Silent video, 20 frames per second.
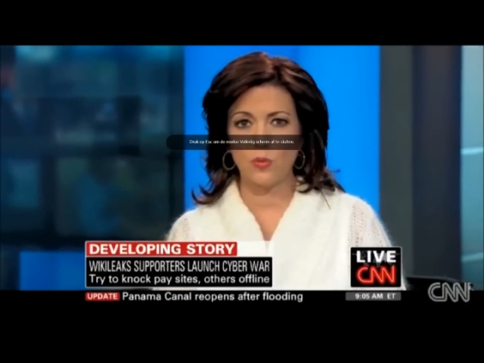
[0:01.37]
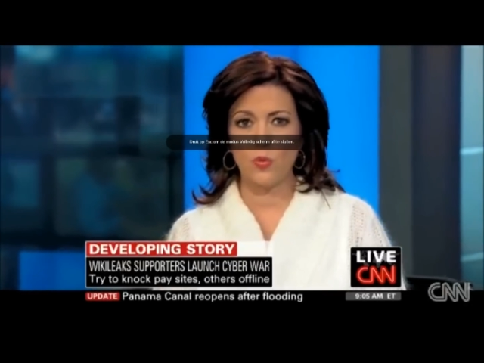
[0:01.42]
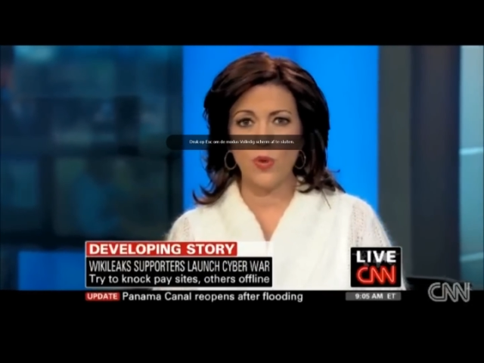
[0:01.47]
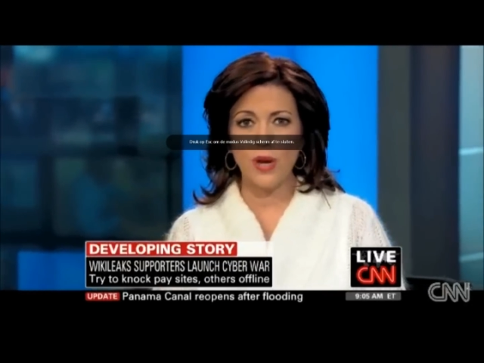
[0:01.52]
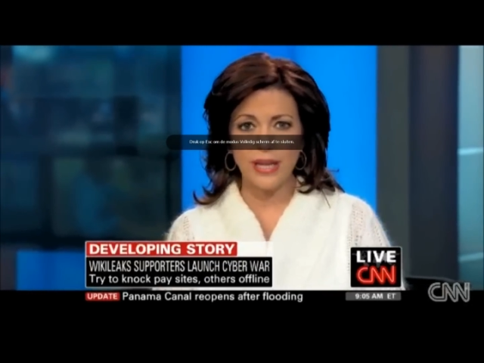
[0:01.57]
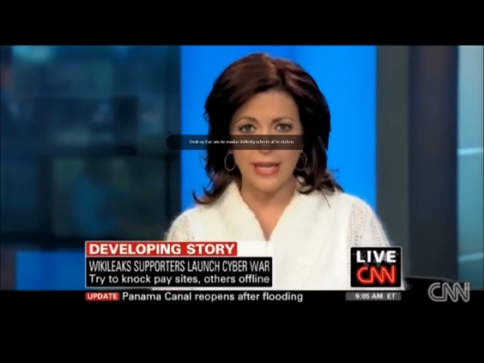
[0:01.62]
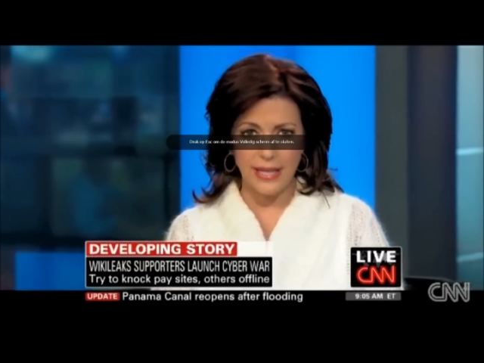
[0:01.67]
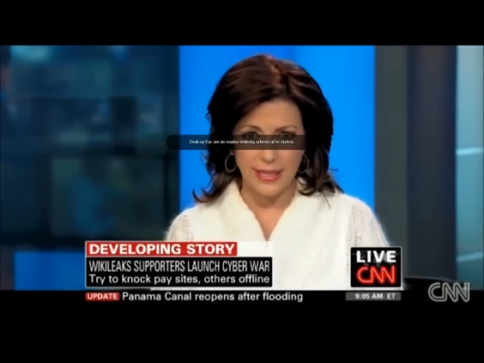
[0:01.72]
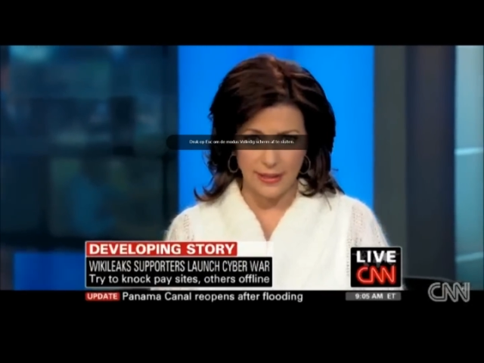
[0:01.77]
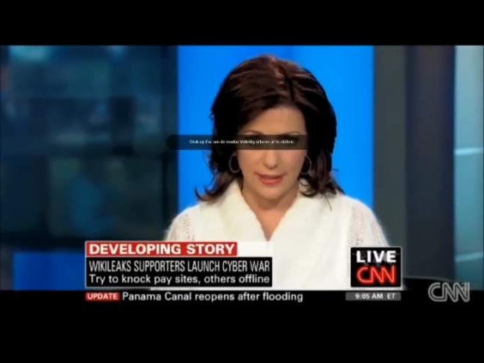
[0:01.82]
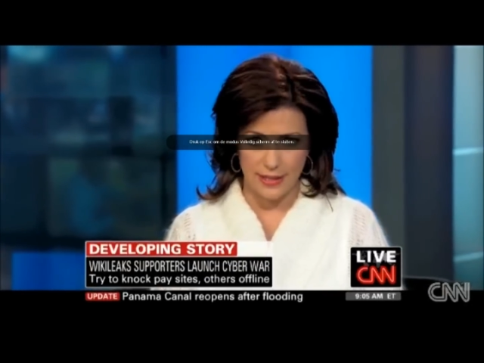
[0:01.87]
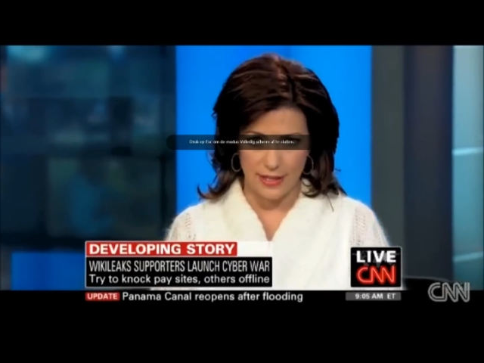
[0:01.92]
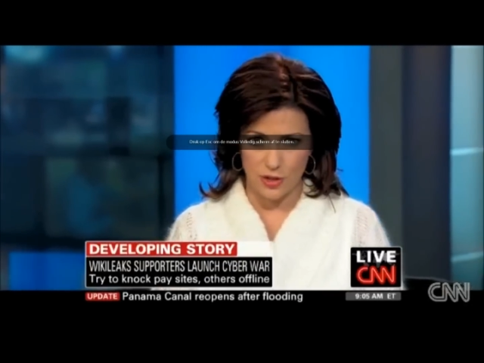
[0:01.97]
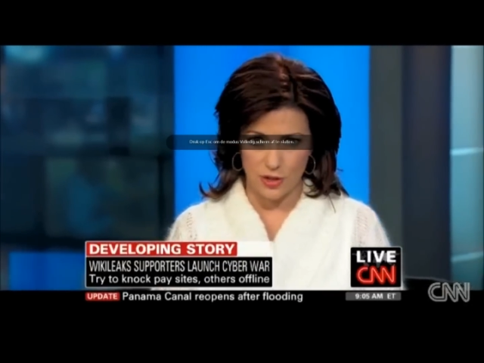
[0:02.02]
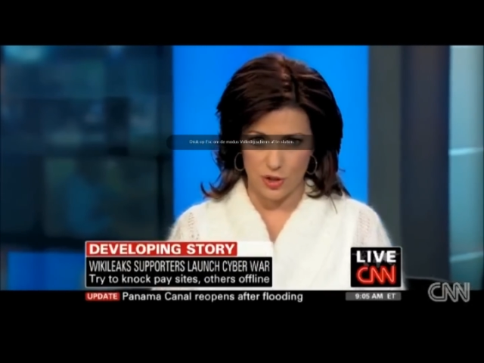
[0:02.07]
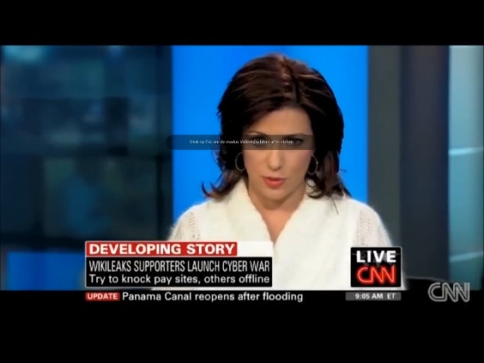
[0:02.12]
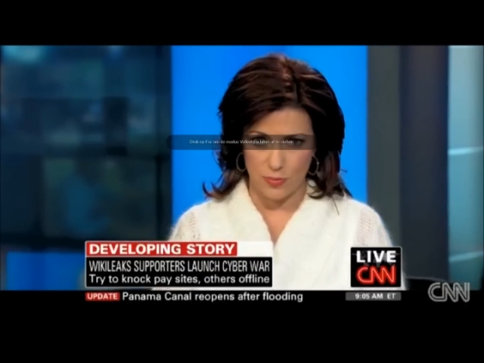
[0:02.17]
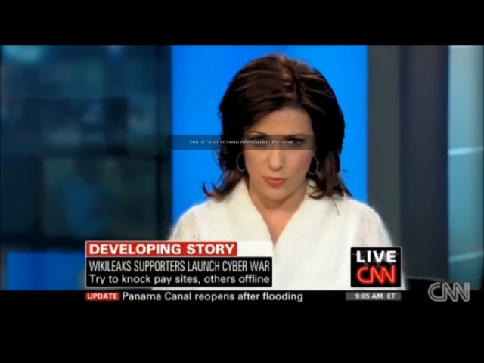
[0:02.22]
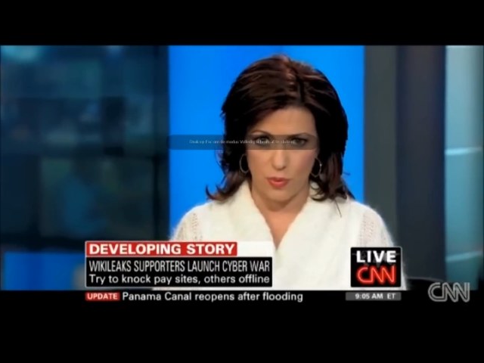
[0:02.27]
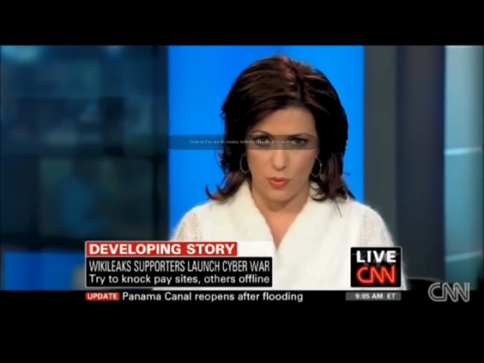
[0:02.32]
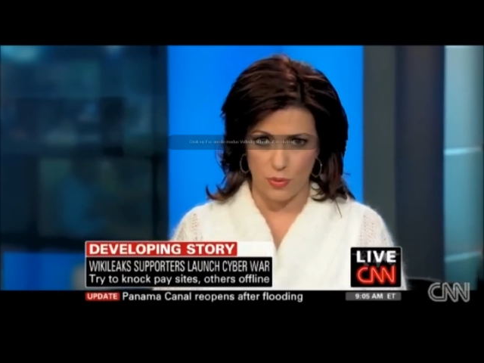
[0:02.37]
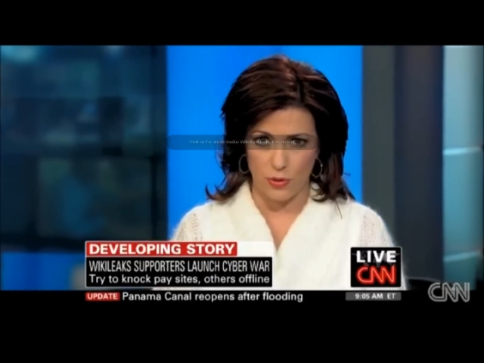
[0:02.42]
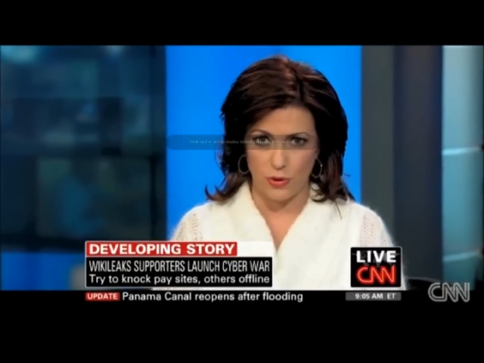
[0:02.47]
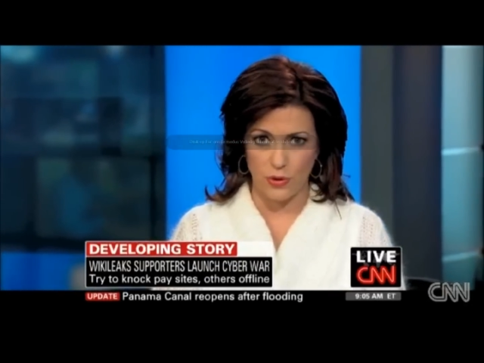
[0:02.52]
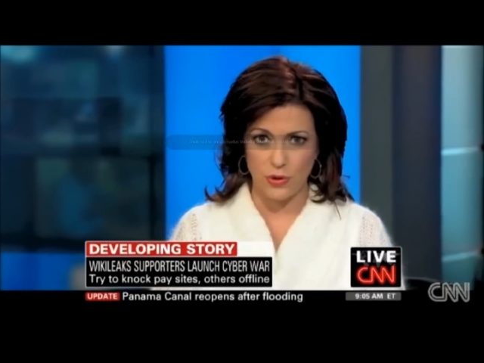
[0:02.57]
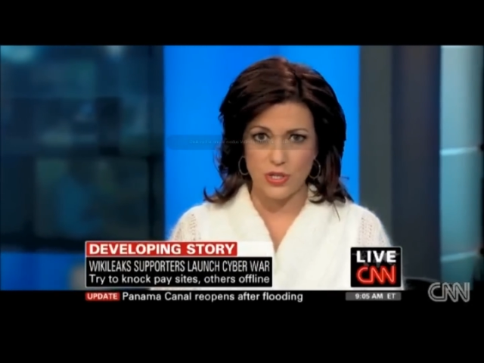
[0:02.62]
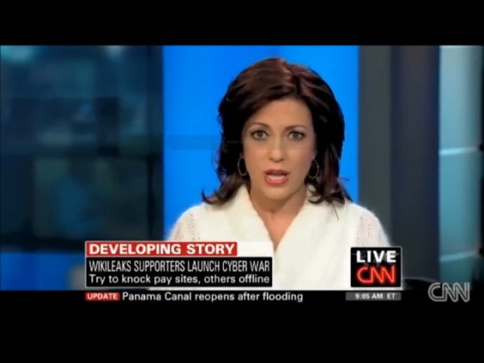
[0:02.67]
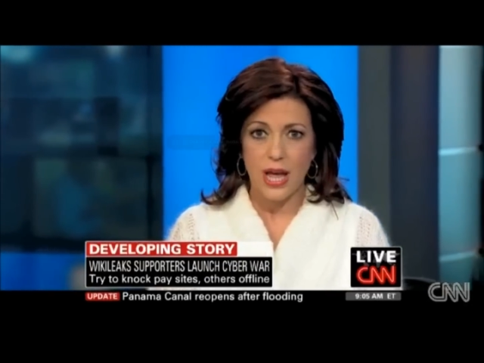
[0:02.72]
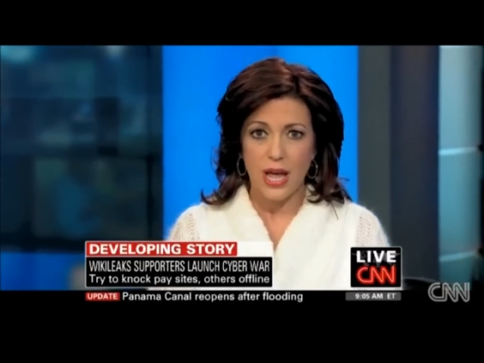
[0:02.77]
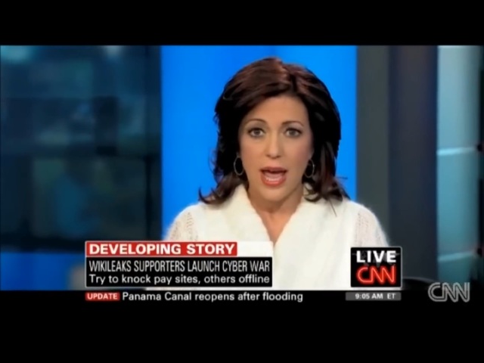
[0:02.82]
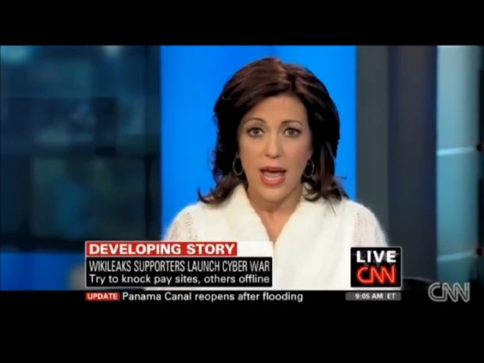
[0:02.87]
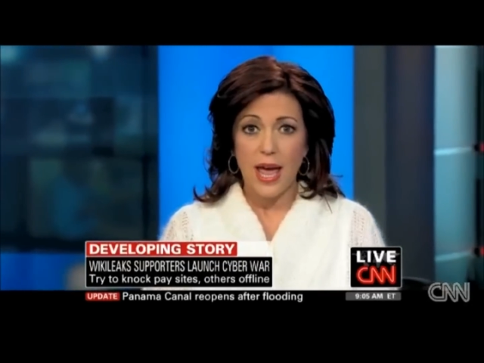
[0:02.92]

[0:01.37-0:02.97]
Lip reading: WikiLeaks supporters